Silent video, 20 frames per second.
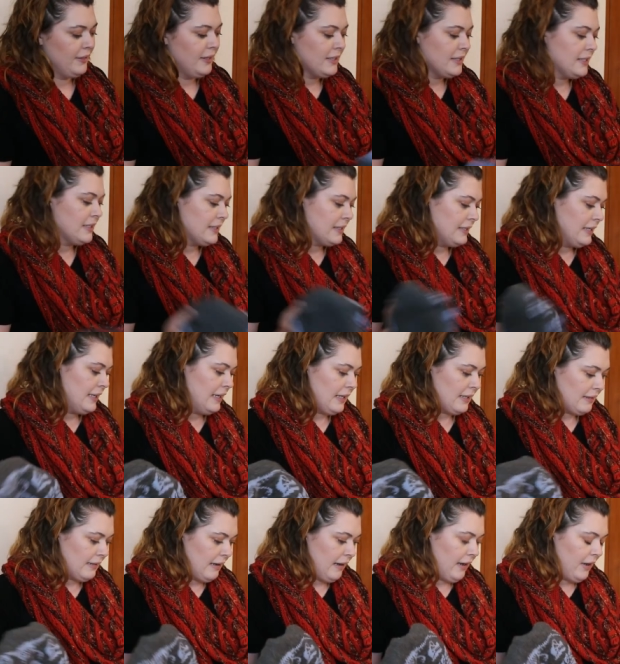this is
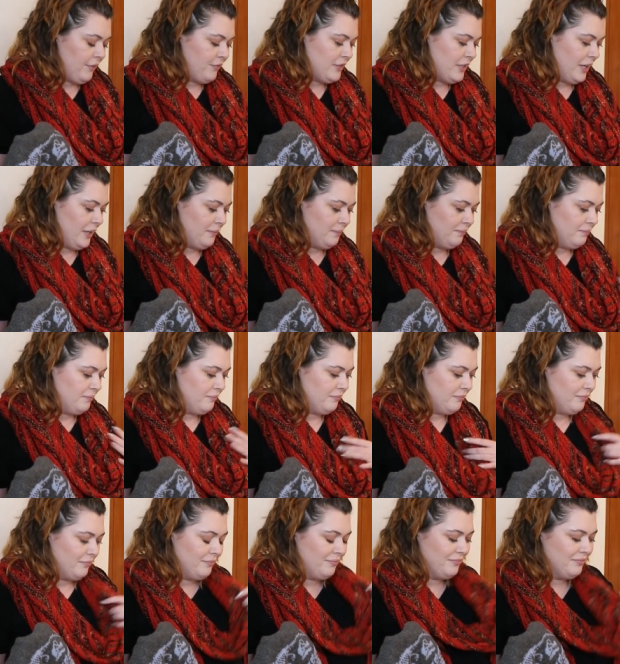knitting that I have done,
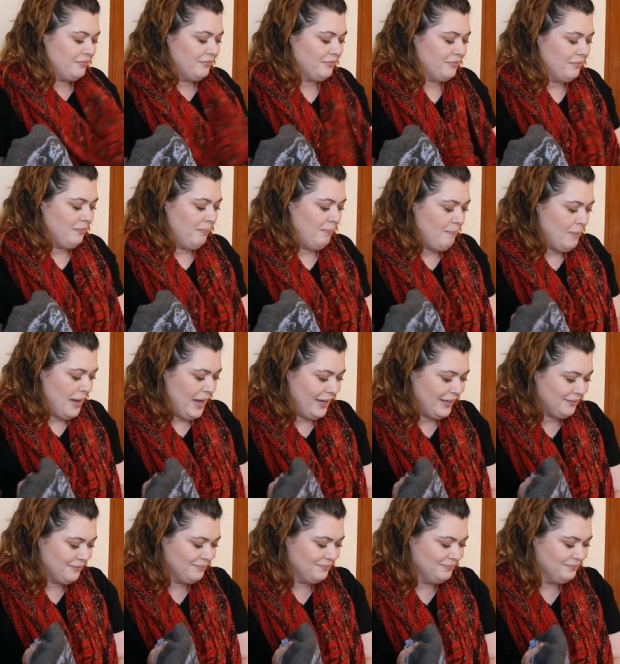but